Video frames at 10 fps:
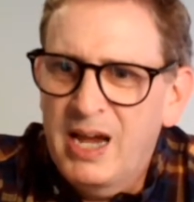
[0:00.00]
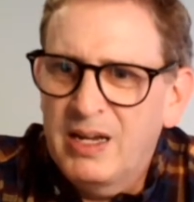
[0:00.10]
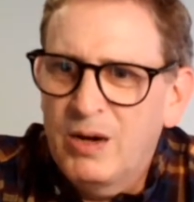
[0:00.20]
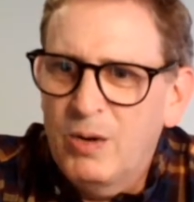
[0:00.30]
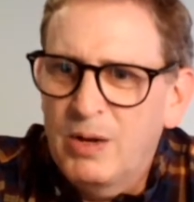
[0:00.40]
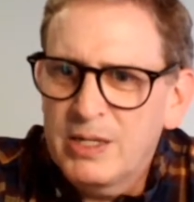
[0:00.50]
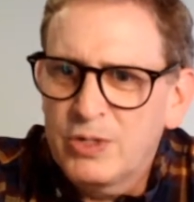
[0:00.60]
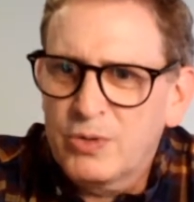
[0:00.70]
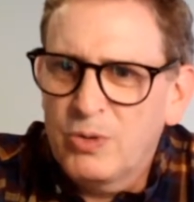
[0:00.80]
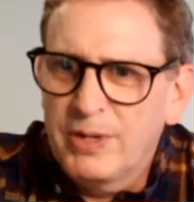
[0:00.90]
Oh, I
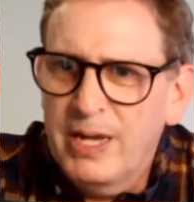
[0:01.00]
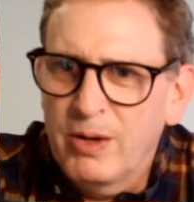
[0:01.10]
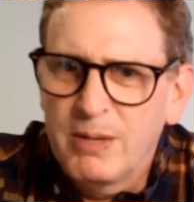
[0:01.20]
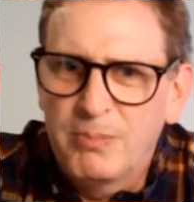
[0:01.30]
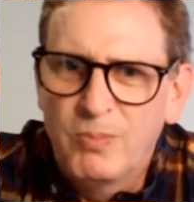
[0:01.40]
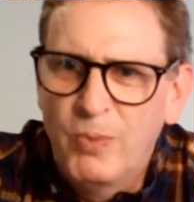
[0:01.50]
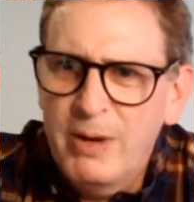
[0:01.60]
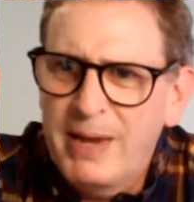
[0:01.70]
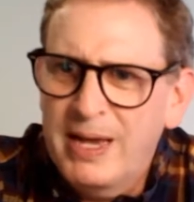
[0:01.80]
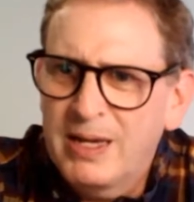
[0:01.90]
should scroll down. I'm way
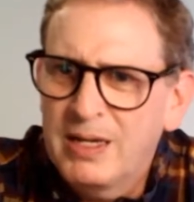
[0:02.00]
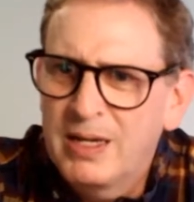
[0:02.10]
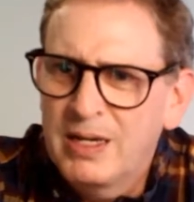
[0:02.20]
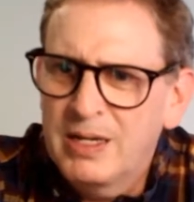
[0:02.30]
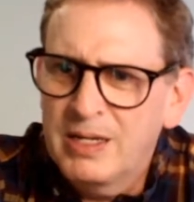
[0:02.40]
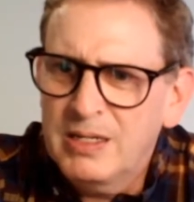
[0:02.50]
past.